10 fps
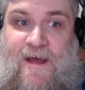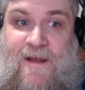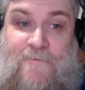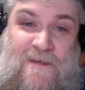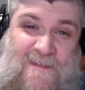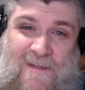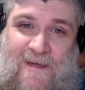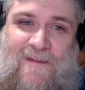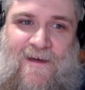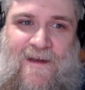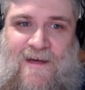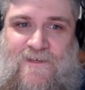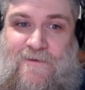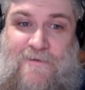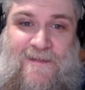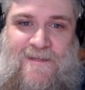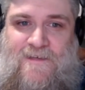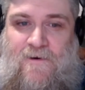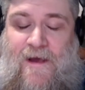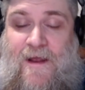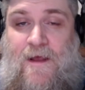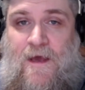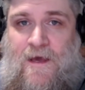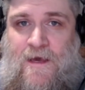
and I missed the deadline actually, but that's all right.